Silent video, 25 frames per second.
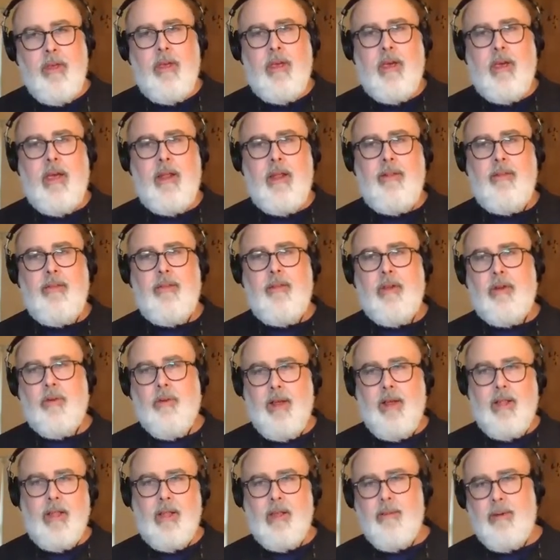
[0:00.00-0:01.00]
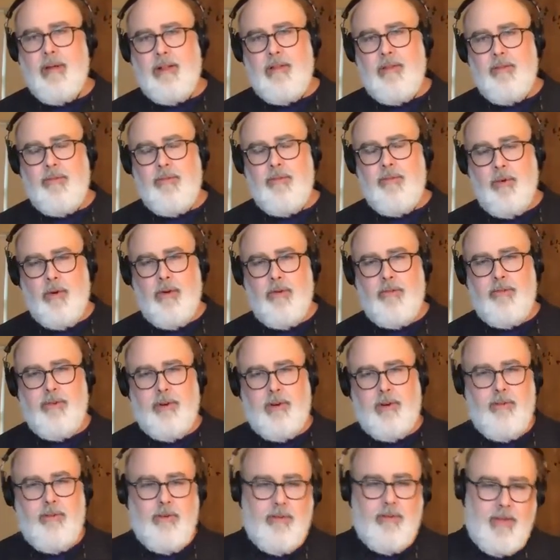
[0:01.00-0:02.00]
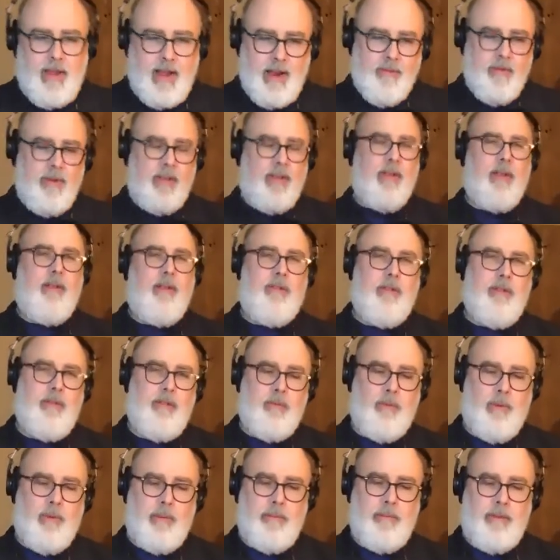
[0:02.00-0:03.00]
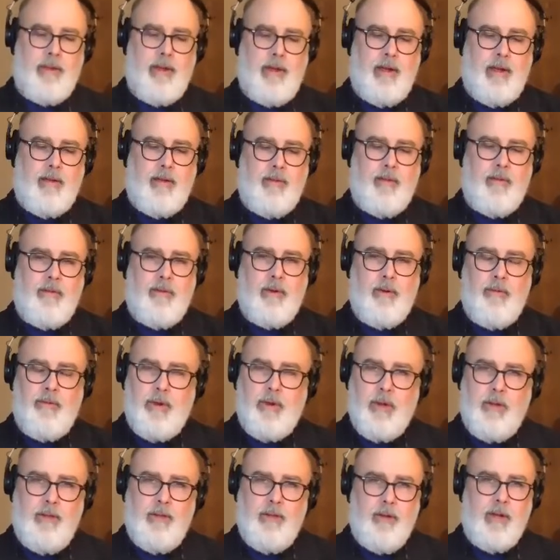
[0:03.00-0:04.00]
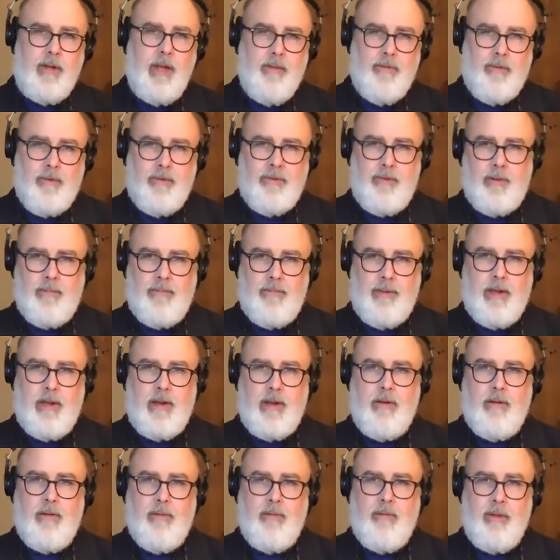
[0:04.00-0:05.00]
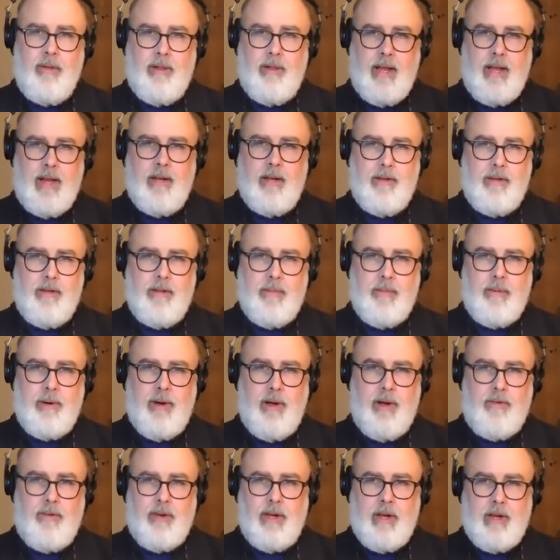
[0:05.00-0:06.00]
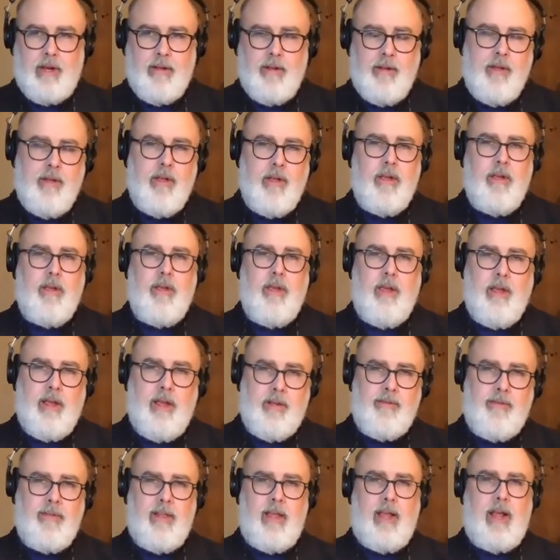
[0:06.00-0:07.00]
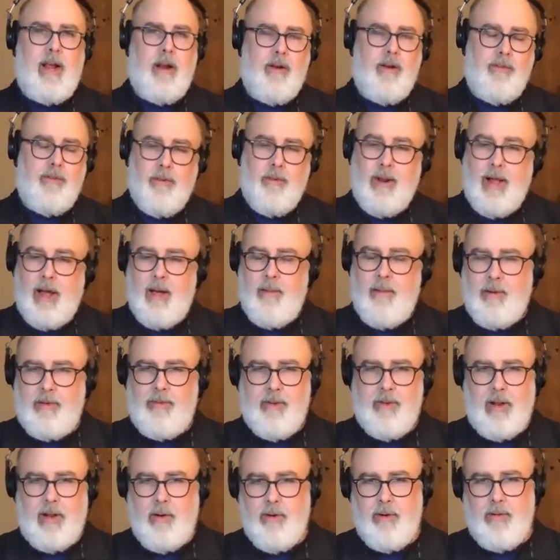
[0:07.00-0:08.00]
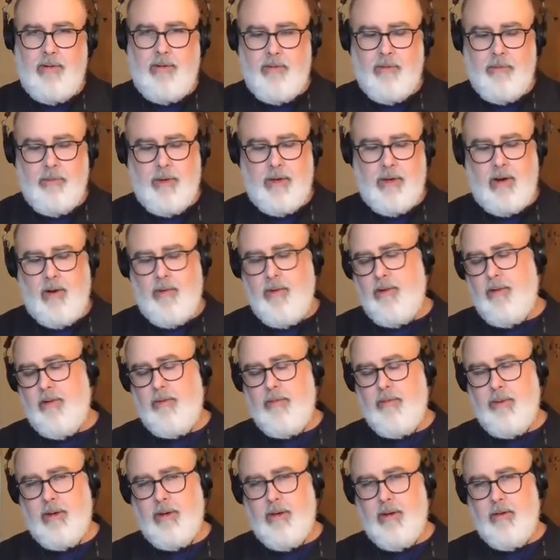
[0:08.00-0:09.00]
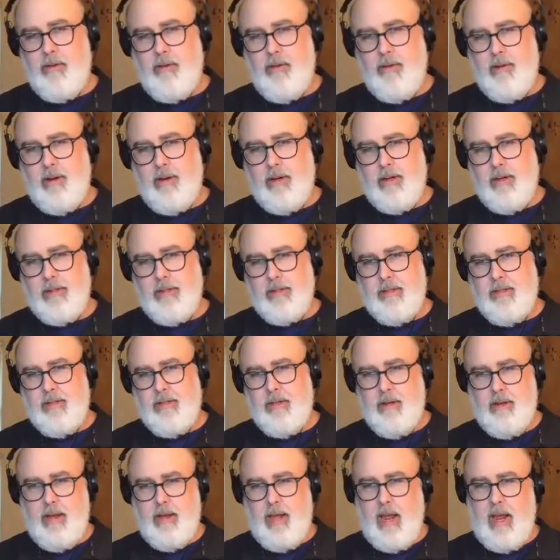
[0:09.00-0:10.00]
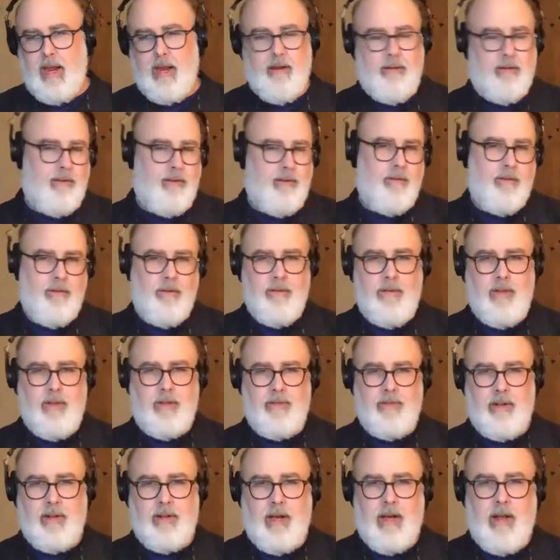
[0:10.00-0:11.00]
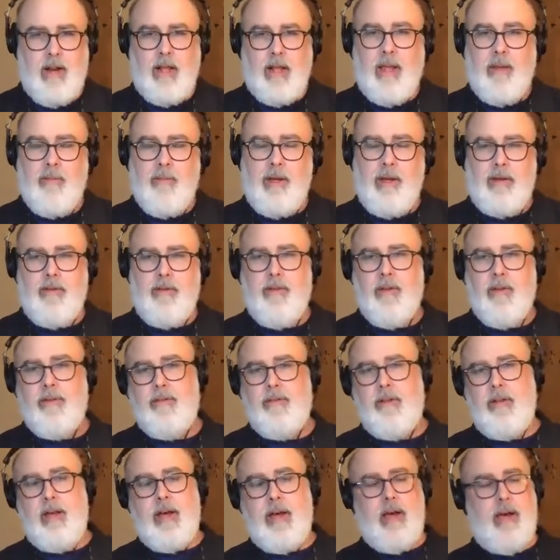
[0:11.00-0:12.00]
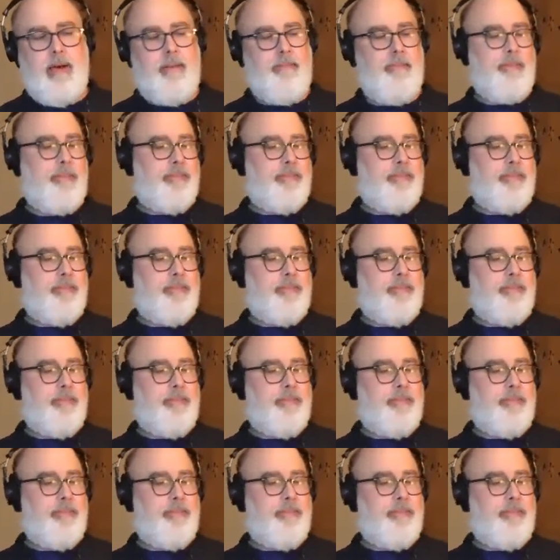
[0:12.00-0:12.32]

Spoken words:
And the great thing about this folder structure is everything's in this one place. And so if you're looking for something related to the project, it's there. So when I mentioned I wrote this book in 2008, 2009. It came out in 2009.